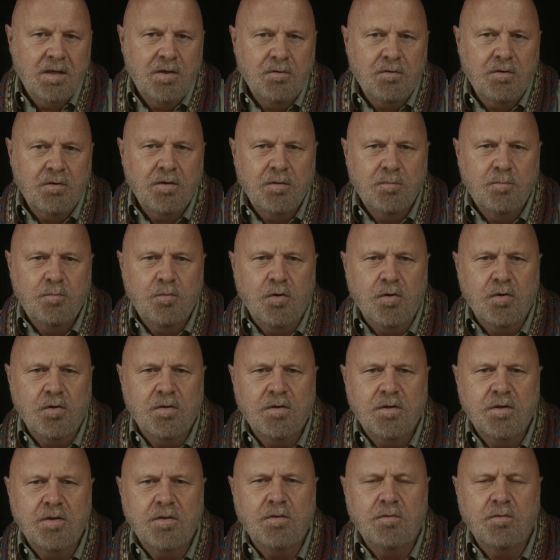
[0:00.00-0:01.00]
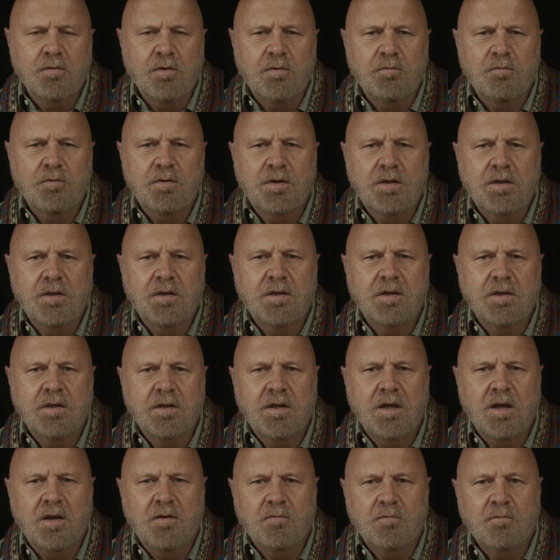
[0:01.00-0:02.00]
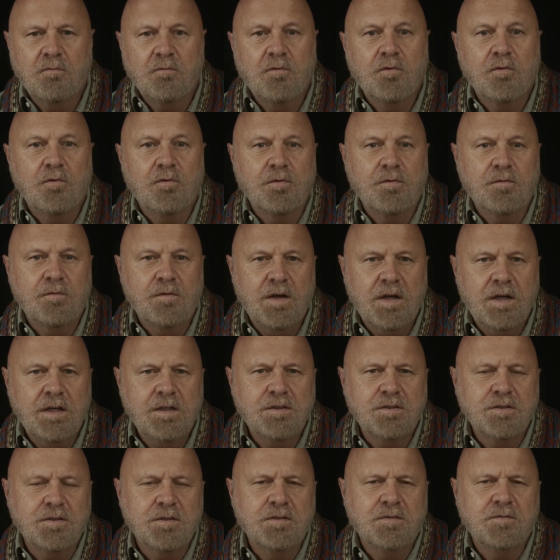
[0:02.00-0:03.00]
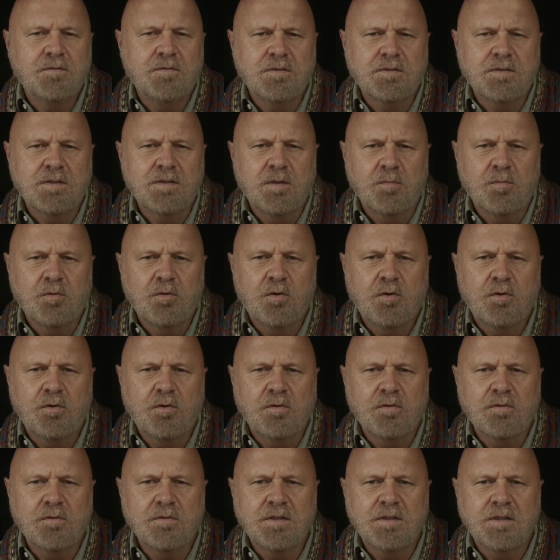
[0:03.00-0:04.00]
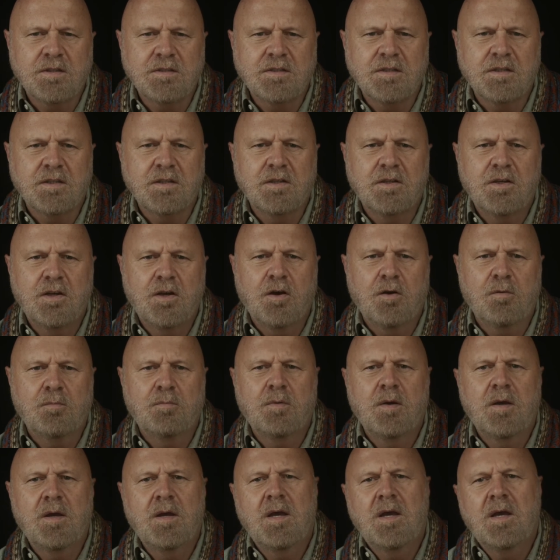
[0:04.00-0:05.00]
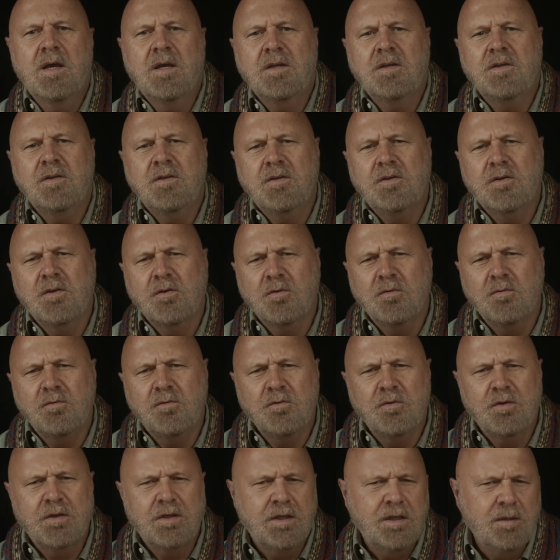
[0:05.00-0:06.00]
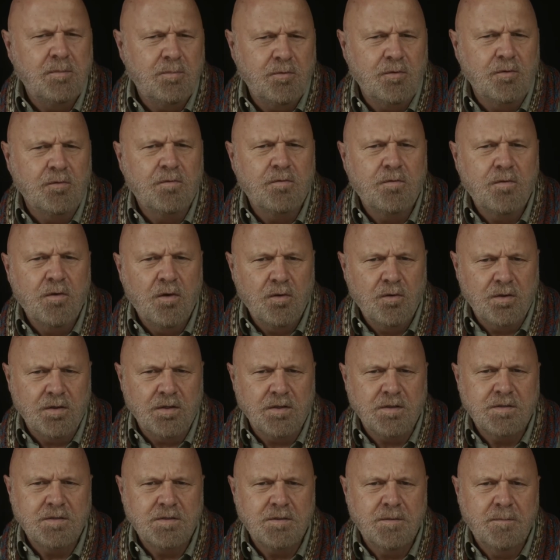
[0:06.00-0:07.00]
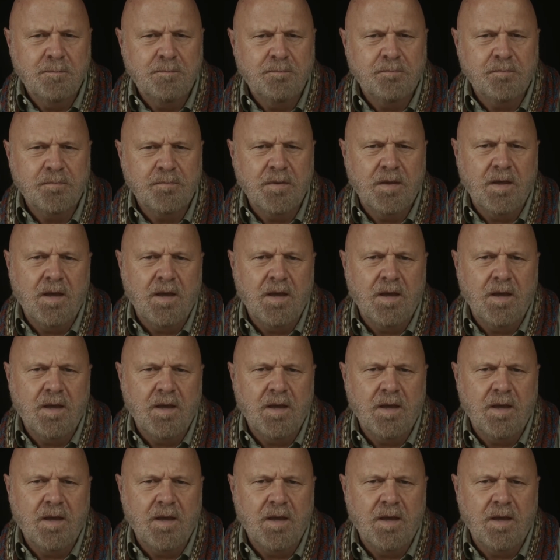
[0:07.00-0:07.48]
Hearing the book that you are reading can have real advantages for some learners, as it can help, you keep you focused.